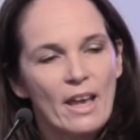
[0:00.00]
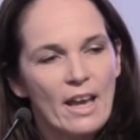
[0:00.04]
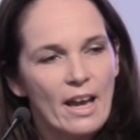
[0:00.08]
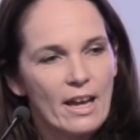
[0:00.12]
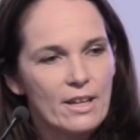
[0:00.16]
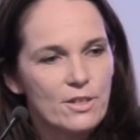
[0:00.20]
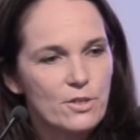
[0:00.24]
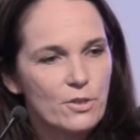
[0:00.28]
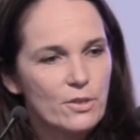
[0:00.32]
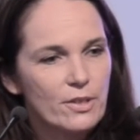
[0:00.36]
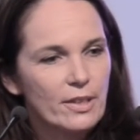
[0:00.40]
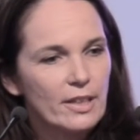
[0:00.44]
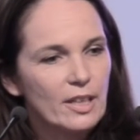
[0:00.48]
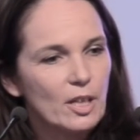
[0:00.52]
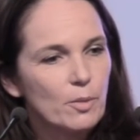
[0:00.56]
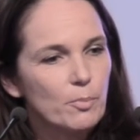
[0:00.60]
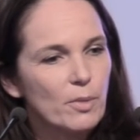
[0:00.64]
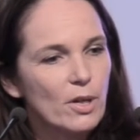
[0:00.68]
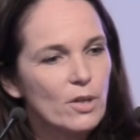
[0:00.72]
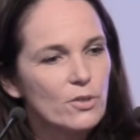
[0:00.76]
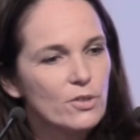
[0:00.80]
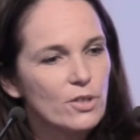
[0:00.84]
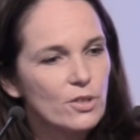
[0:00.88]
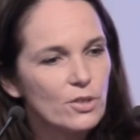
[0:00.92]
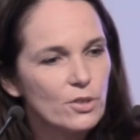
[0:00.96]
and to think
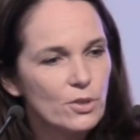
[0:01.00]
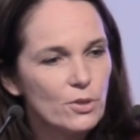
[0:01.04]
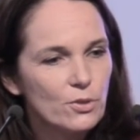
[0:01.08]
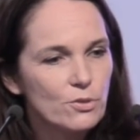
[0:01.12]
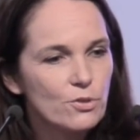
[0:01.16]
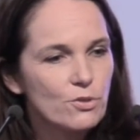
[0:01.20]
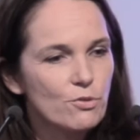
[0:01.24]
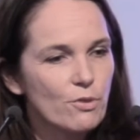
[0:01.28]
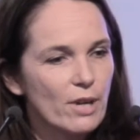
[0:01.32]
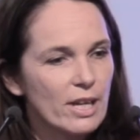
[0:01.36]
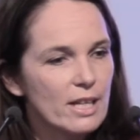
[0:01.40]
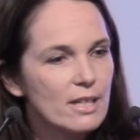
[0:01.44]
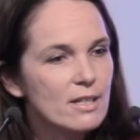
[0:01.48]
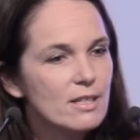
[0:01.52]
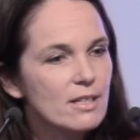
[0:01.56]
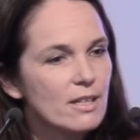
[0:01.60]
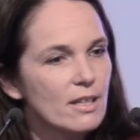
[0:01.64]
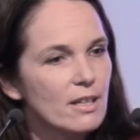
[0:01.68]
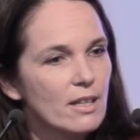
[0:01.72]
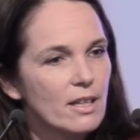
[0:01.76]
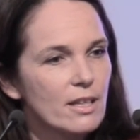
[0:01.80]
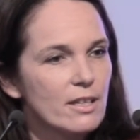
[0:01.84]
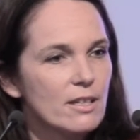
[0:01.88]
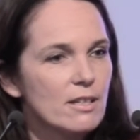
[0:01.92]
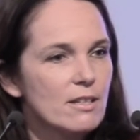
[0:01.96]
about the new trends
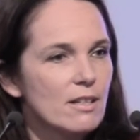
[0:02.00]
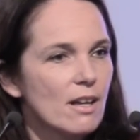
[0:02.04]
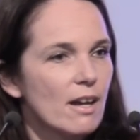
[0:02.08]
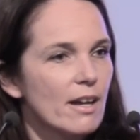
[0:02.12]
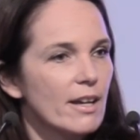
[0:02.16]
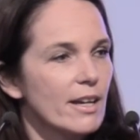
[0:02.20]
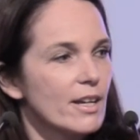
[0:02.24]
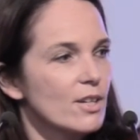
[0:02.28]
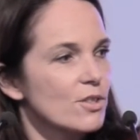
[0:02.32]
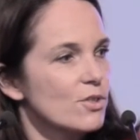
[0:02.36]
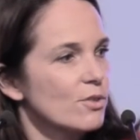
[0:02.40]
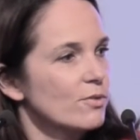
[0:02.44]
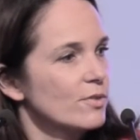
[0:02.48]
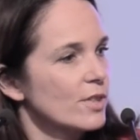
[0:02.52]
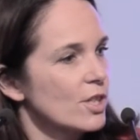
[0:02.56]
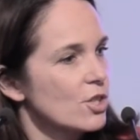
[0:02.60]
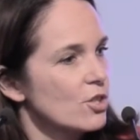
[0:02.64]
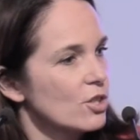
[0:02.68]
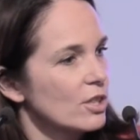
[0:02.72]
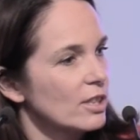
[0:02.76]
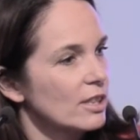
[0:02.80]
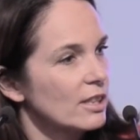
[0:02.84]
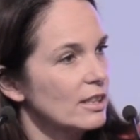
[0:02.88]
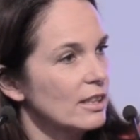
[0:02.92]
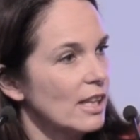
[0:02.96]
and the desires of
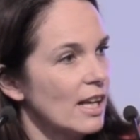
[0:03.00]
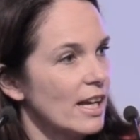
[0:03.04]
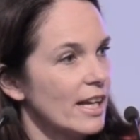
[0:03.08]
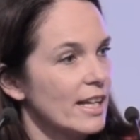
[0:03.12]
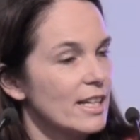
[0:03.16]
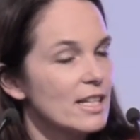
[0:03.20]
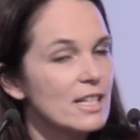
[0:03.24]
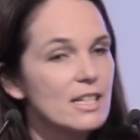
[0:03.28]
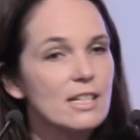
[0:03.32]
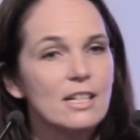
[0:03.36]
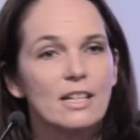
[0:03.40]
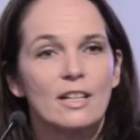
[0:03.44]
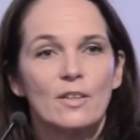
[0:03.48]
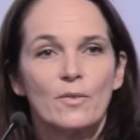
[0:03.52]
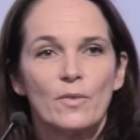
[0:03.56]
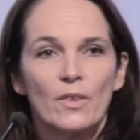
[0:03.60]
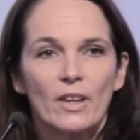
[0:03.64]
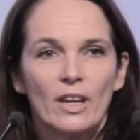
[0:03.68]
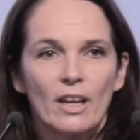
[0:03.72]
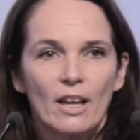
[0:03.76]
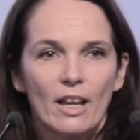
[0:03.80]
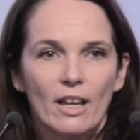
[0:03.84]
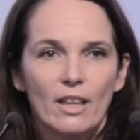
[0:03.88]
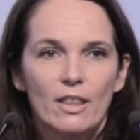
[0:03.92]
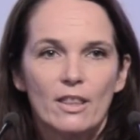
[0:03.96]
digital clients
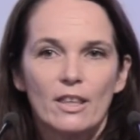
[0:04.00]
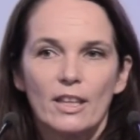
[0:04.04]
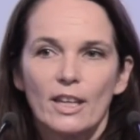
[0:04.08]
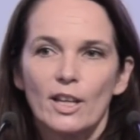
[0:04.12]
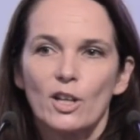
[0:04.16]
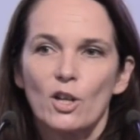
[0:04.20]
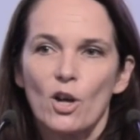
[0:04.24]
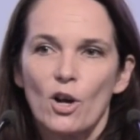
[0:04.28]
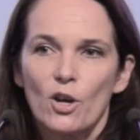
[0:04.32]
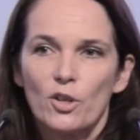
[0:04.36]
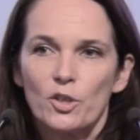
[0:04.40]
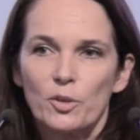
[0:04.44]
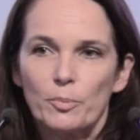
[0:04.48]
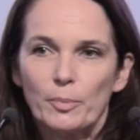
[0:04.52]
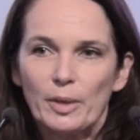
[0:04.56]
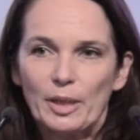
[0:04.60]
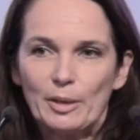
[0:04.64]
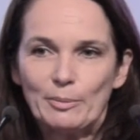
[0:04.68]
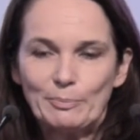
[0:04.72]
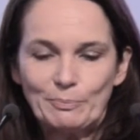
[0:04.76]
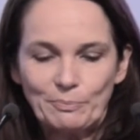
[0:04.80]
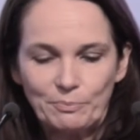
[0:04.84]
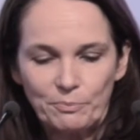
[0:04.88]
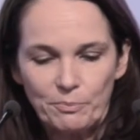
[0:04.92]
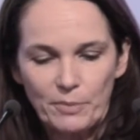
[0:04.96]
in the economy,
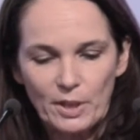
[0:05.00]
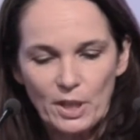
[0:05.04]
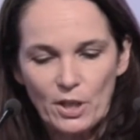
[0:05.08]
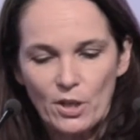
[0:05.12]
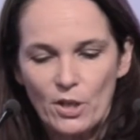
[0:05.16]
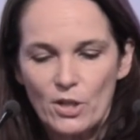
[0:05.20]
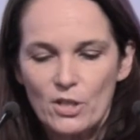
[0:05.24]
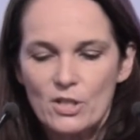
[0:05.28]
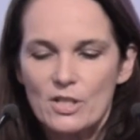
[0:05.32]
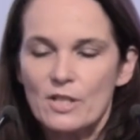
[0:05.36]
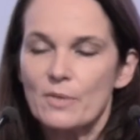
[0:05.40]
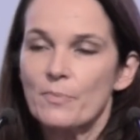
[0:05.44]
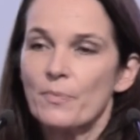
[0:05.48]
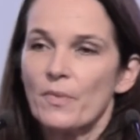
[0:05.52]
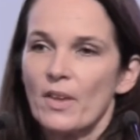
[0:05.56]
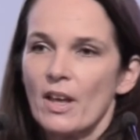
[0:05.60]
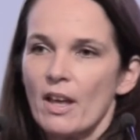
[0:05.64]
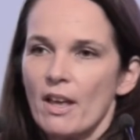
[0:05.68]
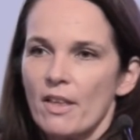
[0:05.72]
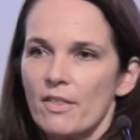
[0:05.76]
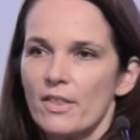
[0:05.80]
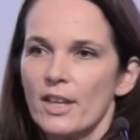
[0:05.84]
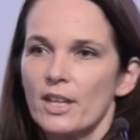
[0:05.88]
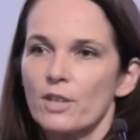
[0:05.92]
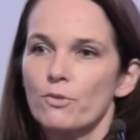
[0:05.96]
because
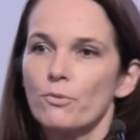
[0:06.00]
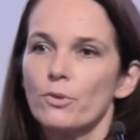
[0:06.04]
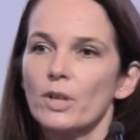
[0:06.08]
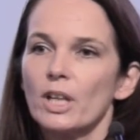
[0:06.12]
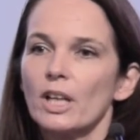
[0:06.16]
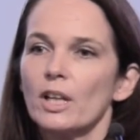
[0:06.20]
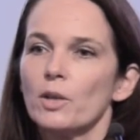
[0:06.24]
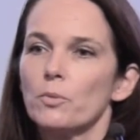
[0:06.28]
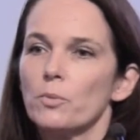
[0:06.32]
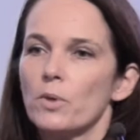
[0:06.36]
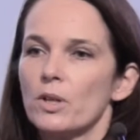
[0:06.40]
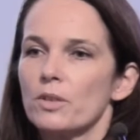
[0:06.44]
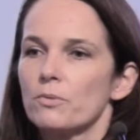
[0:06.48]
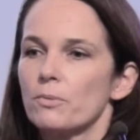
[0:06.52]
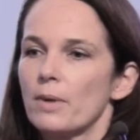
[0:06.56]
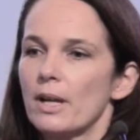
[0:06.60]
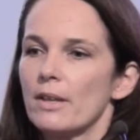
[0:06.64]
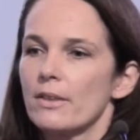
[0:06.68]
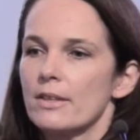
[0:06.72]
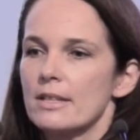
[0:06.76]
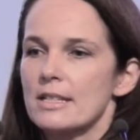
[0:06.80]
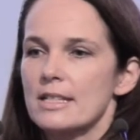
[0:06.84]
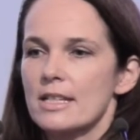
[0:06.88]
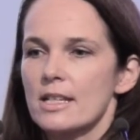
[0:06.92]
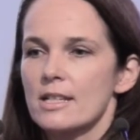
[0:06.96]
they really want
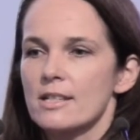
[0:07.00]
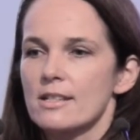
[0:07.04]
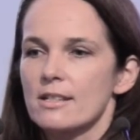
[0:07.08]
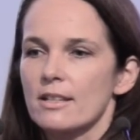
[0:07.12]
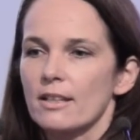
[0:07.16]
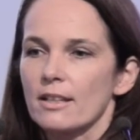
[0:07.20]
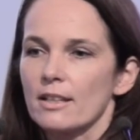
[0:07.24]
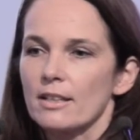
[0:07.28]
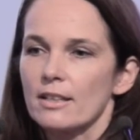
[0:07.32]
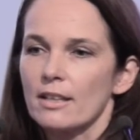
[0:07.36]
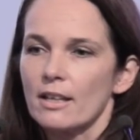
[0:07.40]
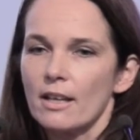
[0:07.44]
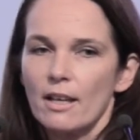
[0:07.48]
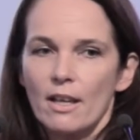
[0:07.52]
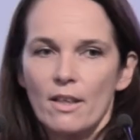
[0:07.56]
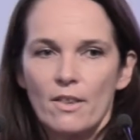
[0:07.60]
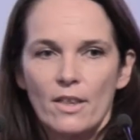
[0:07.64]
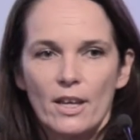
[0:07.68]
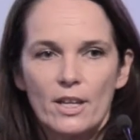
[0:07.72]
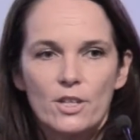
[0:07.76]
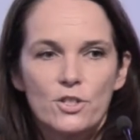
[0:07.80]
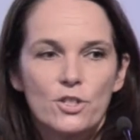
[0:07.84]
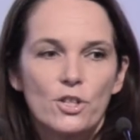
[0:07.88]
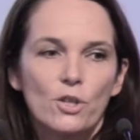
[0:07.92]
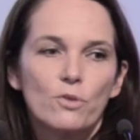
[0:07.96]
wealth assistant.
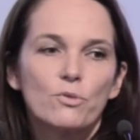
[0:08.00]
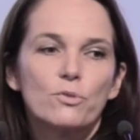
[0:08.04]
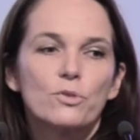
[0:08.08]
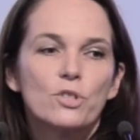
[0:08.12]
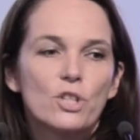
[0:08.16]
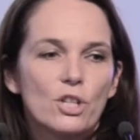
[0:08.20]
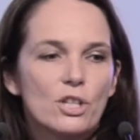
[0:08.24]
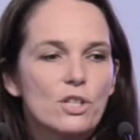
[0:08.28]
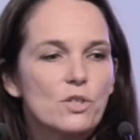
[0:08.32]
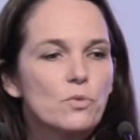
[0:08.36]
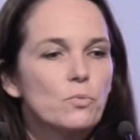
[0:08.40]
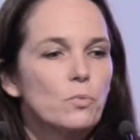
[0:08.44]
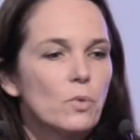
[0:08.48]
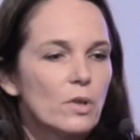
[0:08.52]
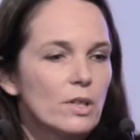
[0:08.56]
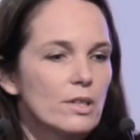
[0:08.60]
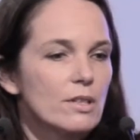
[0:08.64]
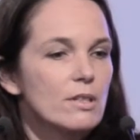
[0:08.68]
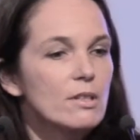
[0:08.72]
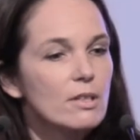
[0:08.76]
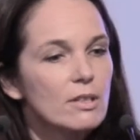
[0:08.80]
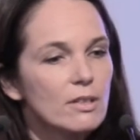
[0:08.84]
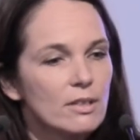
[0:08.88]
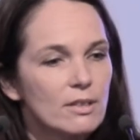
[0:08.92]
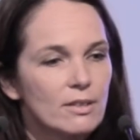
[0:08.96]
They don't just
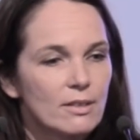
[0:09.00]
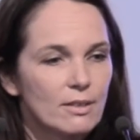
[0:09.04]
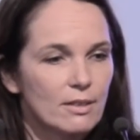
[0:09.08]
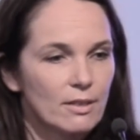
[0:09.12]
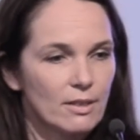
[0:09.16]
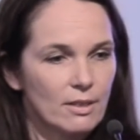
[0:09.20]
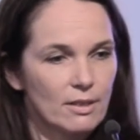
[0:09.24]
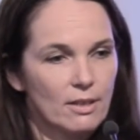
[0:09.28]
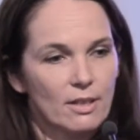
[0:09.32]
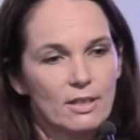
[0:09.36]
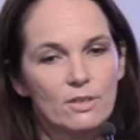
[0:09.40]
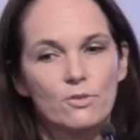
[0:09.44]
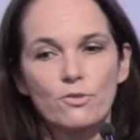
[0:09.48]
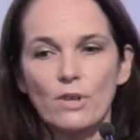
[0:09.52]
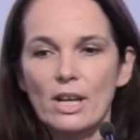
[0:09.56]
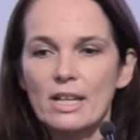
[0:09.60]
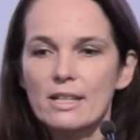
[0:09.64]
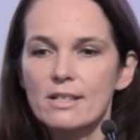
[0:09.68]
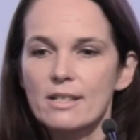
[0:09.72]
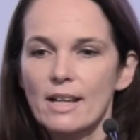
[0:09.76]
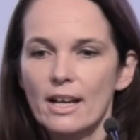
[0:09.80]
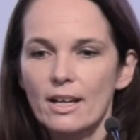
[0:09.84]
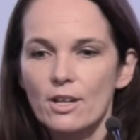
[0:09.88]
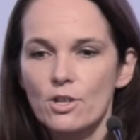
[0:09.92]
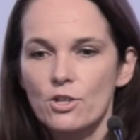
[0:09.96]
want
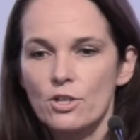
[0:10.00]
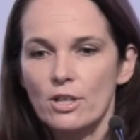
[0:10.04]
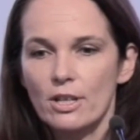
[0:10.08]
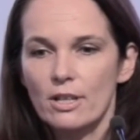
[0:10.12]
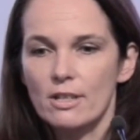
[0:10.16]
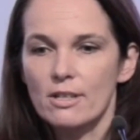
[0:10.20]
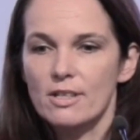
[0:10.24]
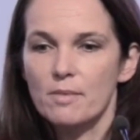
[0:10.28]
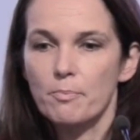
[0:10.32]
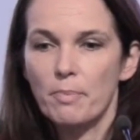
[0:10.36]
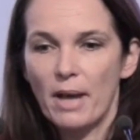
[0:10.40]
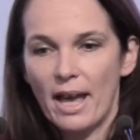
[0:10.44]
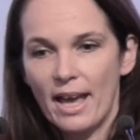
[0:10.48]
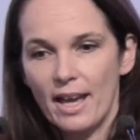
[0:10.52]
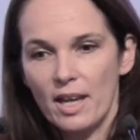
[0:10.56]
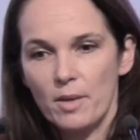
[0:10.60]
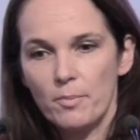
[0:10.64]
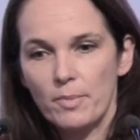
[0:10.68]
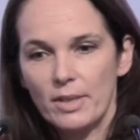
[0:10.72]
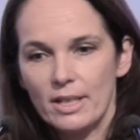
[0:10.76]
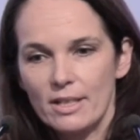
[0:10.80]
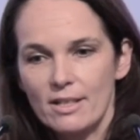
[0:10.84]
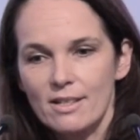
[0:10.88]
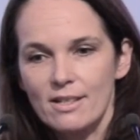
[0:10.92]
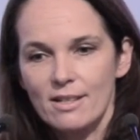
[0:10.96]
transactions,
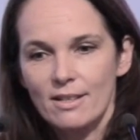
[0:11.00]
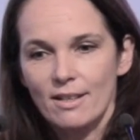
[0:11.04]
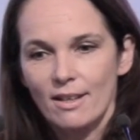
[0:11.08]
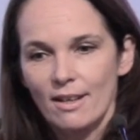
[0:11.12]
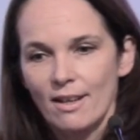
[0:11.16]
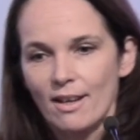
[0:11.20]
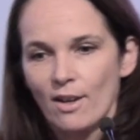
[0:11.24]
payments,